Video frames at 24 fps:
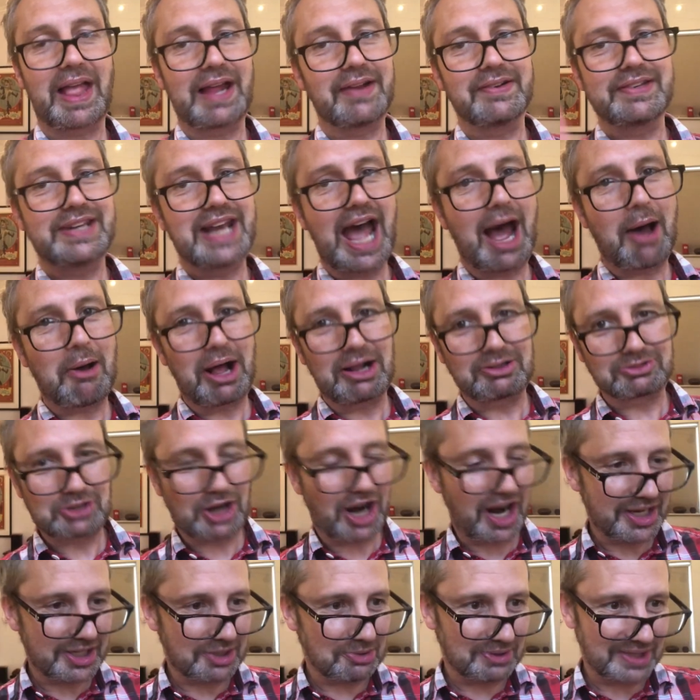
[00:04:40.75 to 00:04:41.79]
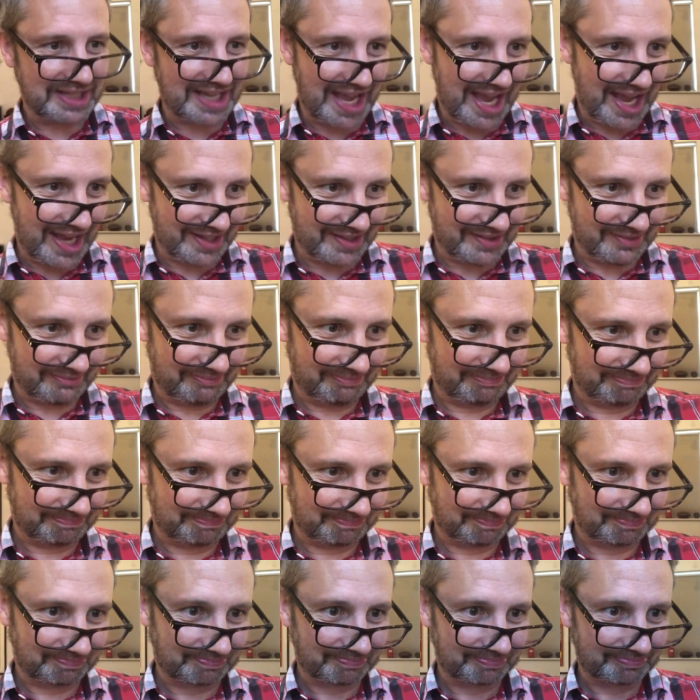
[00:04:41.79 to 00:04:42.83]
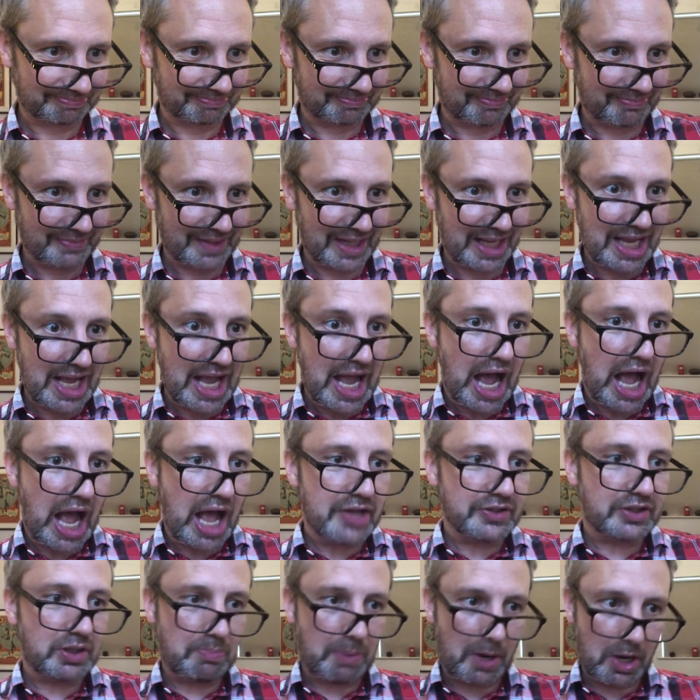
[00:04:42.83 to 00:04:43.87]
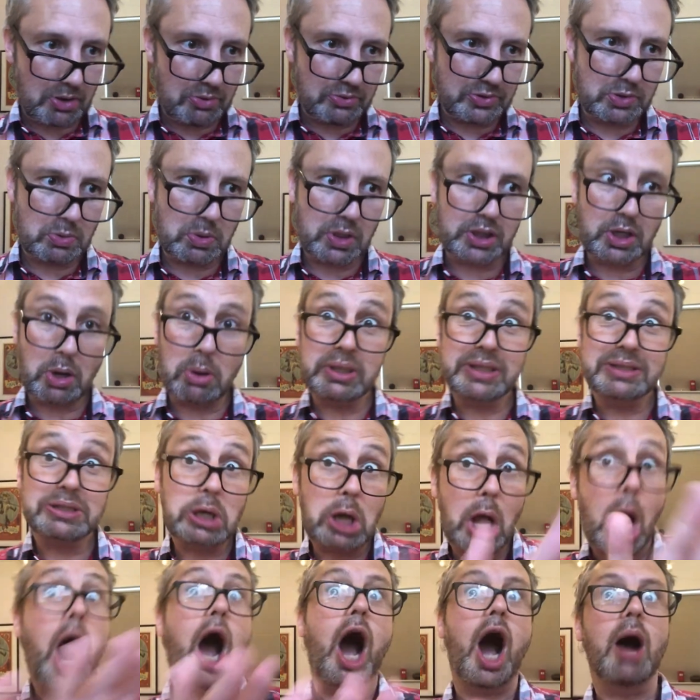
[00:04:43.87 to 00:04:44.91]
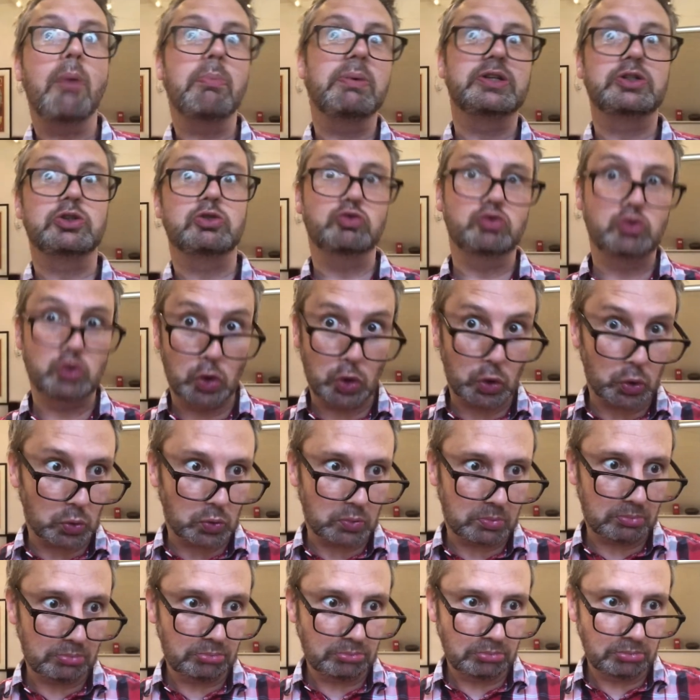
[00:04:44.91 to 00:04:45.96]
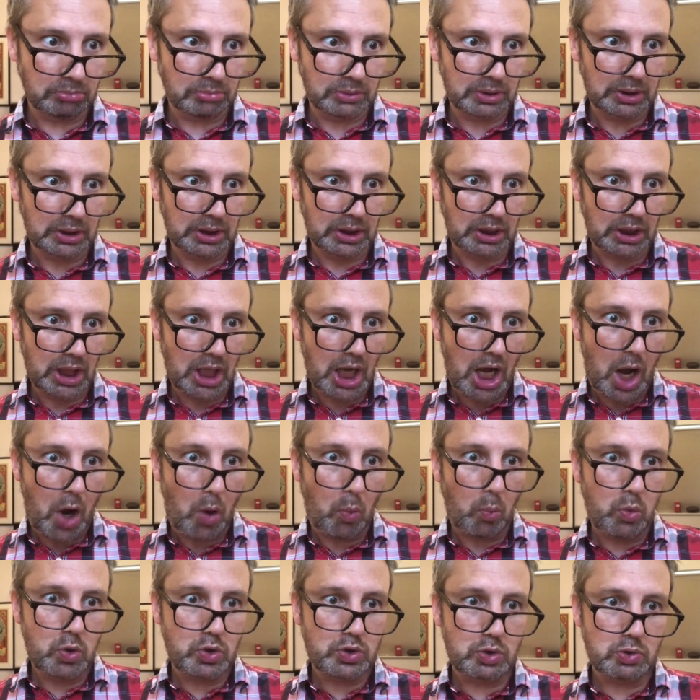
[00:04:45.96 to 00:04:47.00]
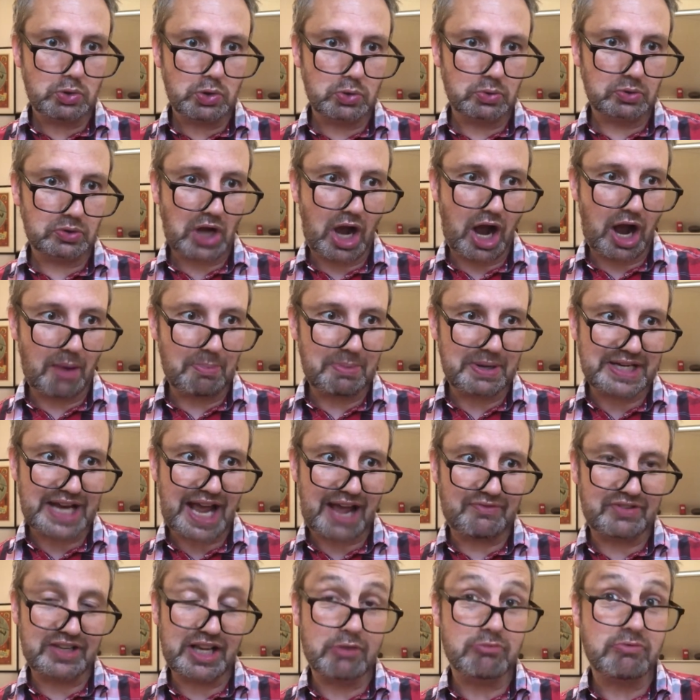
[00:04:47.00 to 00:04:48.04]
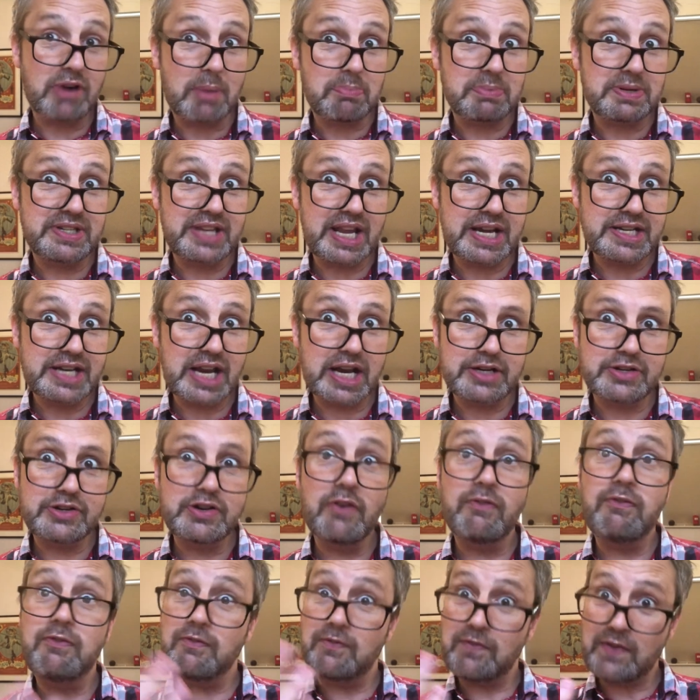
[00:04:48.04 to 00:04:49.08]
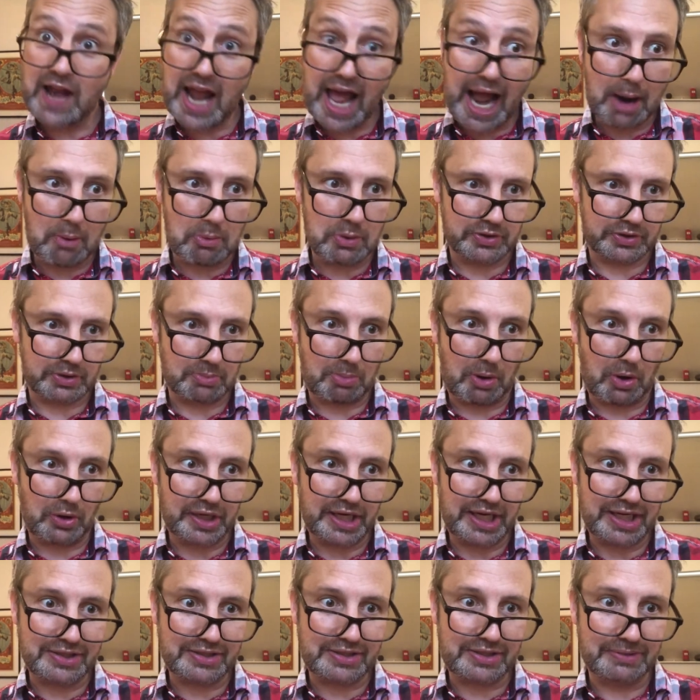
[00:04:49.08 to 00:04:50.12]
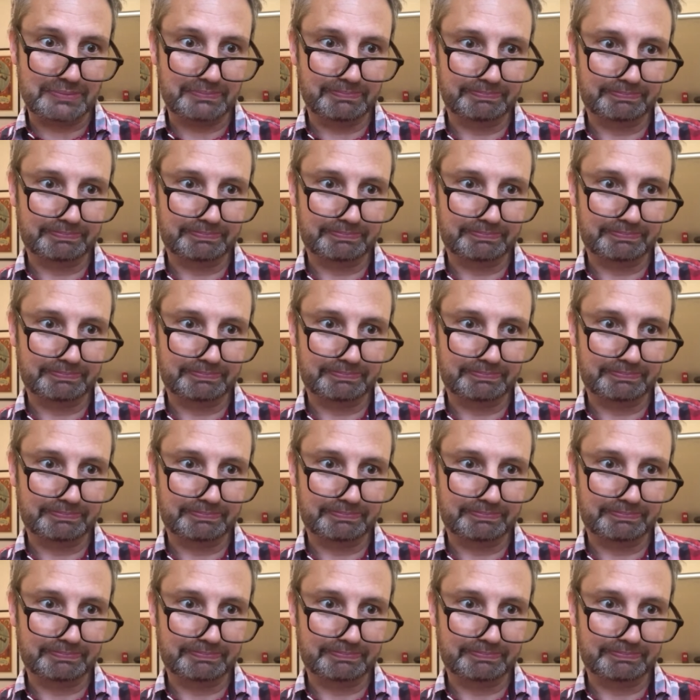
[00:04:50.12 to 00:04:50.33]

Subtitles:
Now I'll try you again. Suppose you were going to carpet a room. Would you use carpet having a representation of flowers upon it?